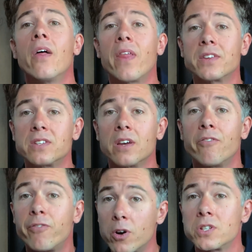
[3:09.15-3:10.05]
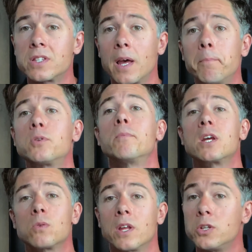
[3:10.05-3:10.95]
That's a first step to make
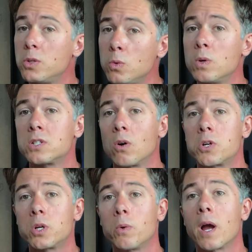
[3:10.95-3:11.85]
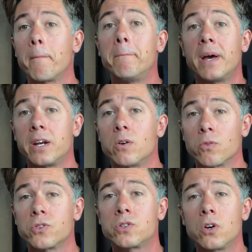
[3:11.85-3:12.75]
sure that you will start showing up better
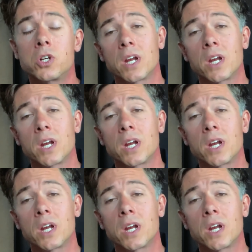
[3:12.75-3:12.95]
on search.